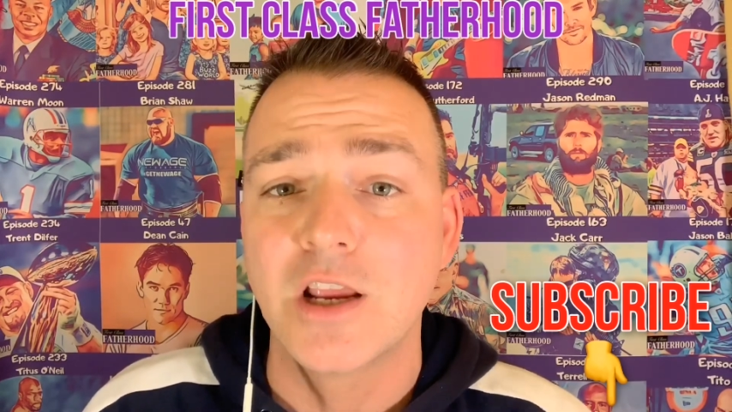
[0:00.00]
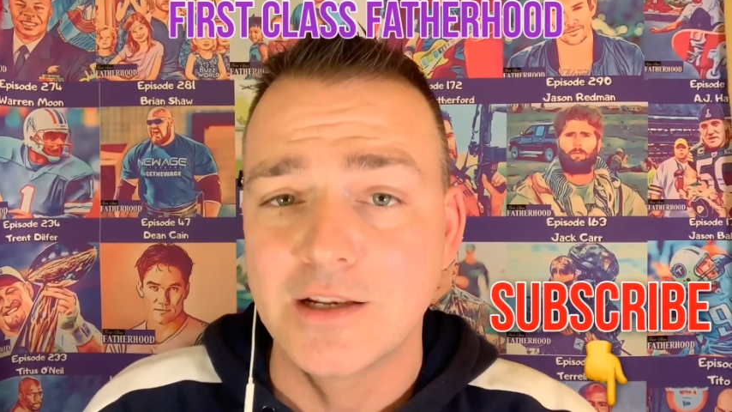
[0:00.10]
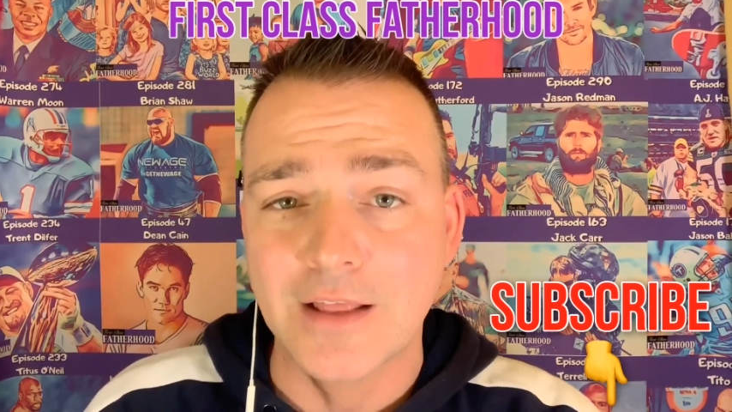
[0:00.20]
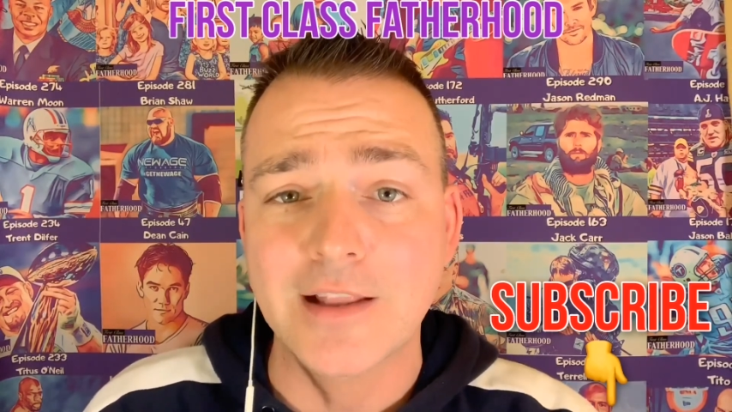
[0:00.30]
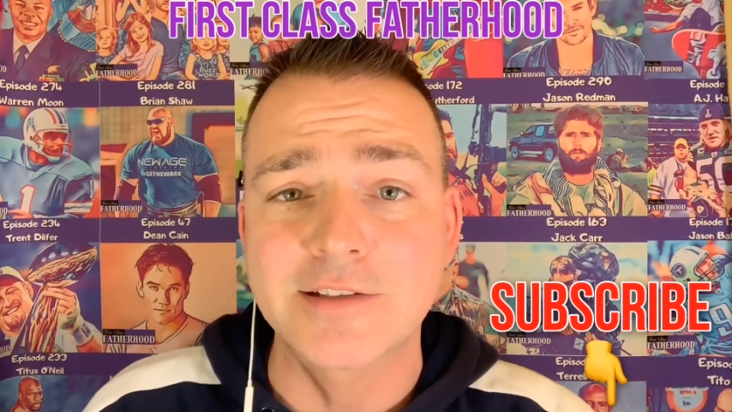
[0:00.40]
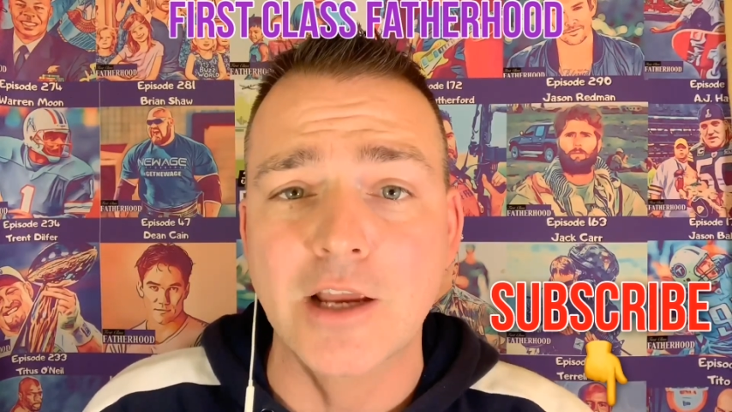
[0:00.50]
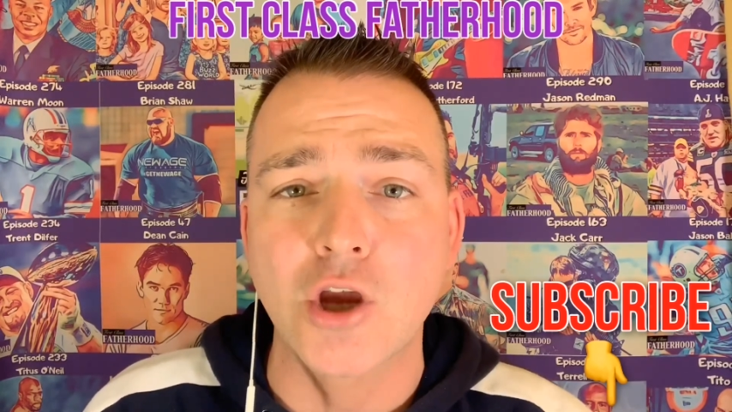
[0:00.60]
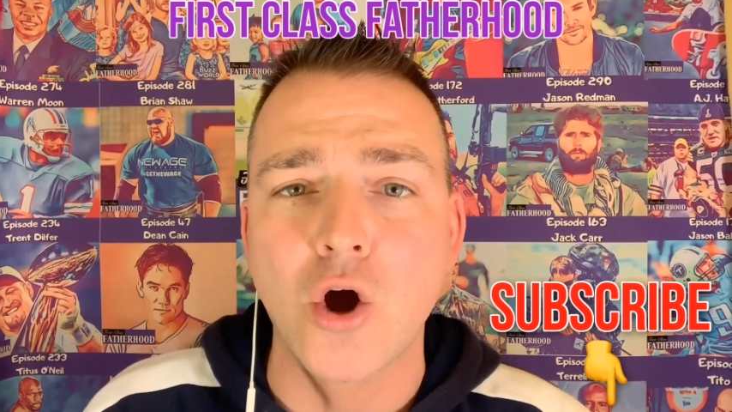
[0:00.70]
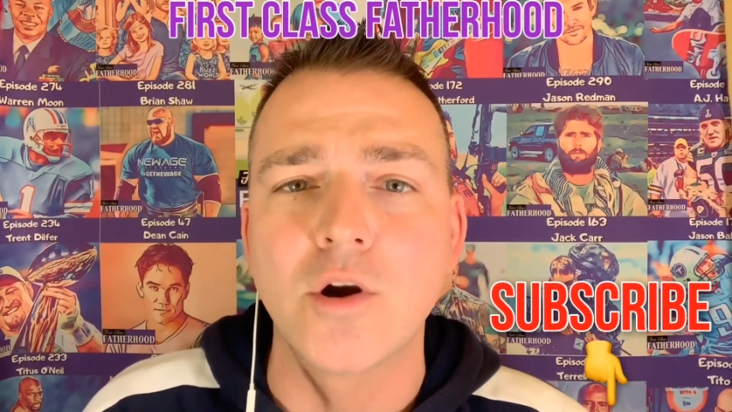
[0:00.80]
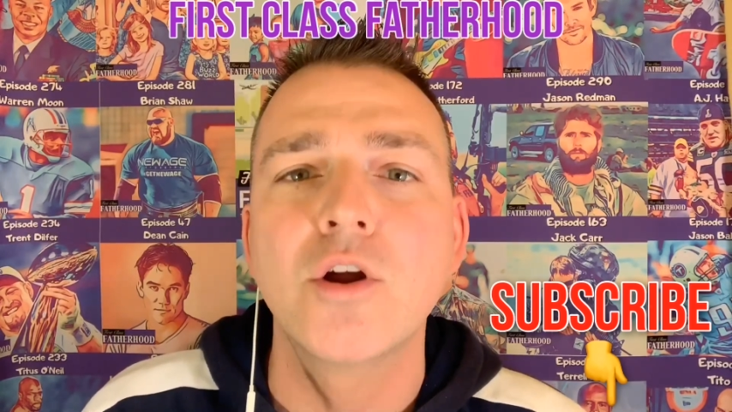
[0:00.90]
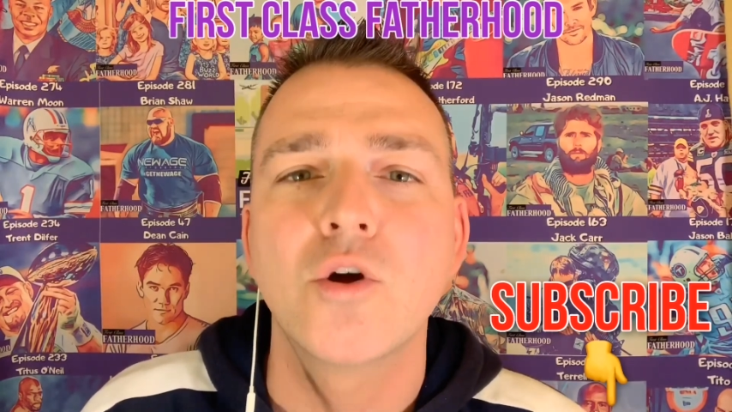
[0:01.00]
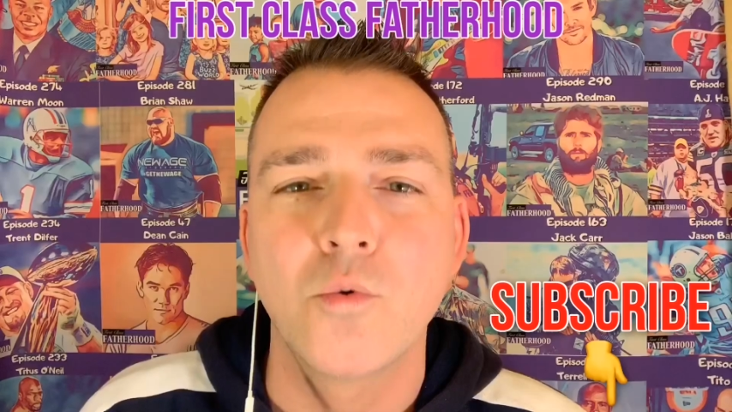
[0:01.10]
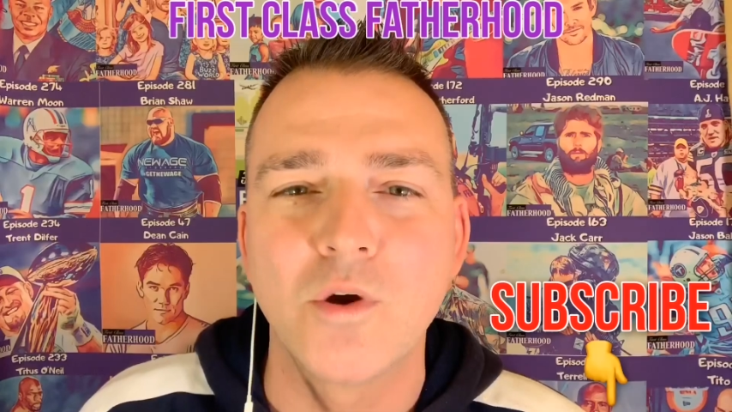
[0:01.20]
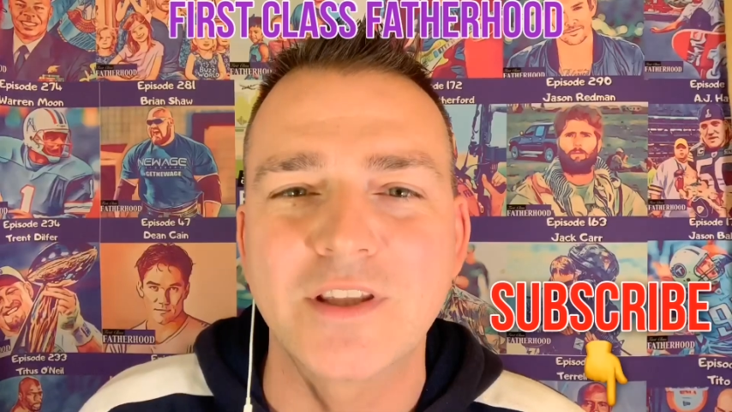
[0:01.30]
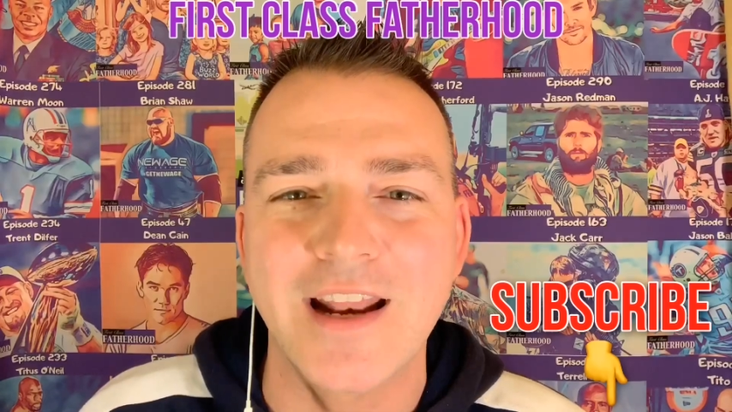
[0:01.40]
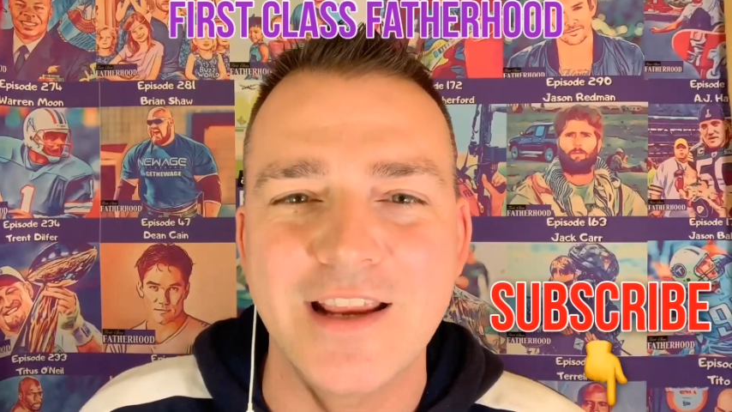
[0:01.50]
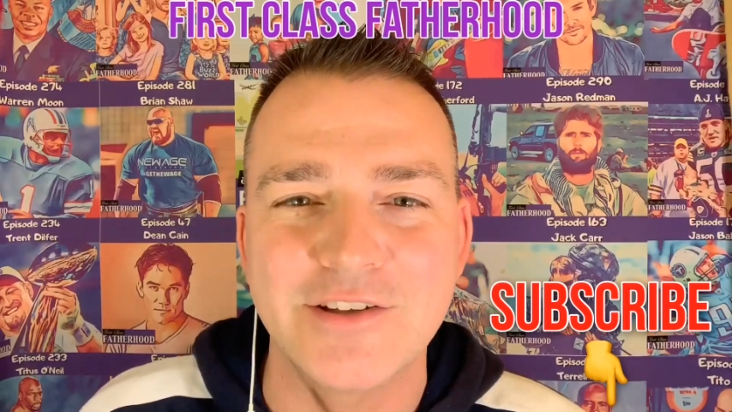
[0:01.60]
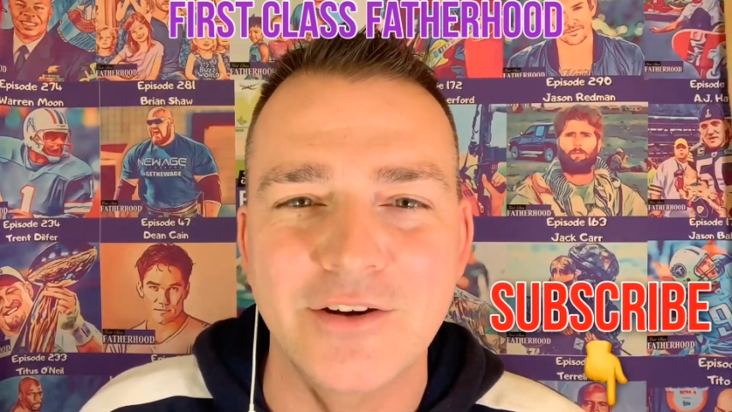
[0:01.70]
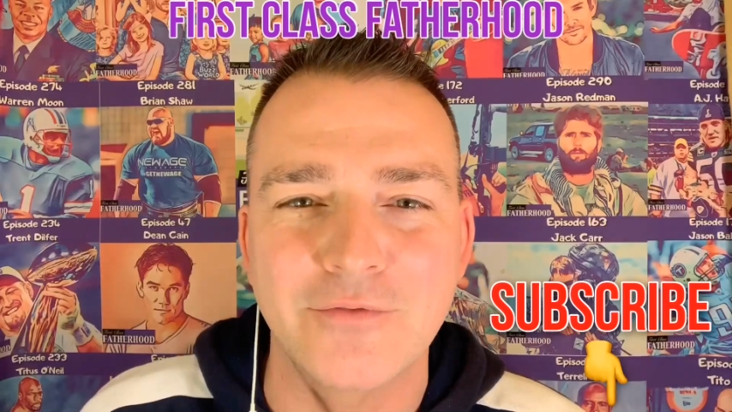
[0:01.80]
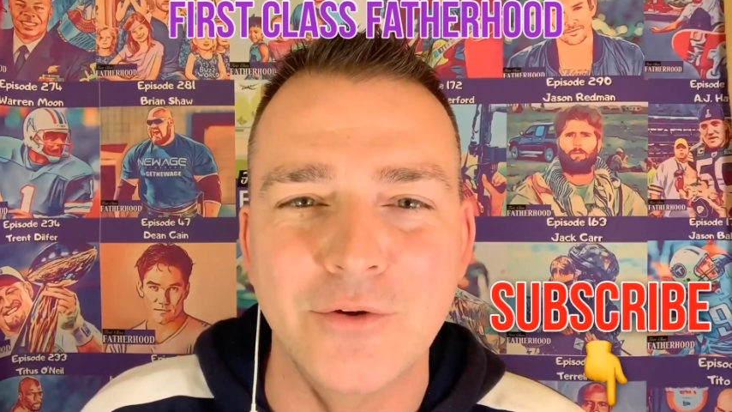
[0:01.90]
Speaker 1: Now let's get going with today's
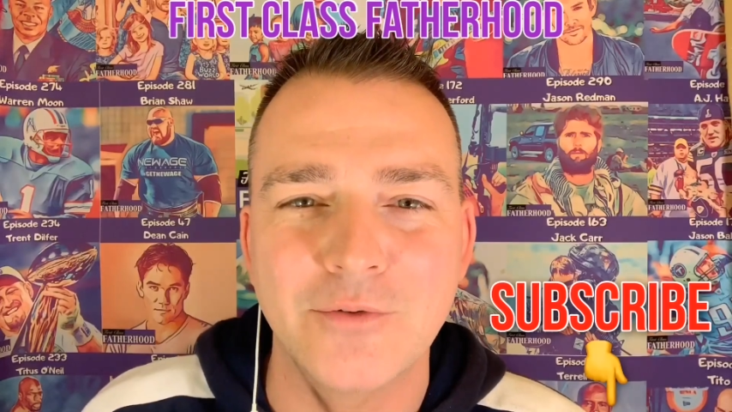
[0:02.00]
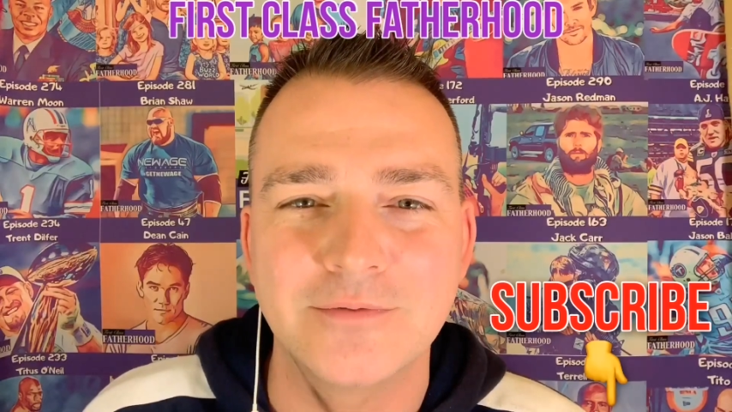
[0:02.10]
interview.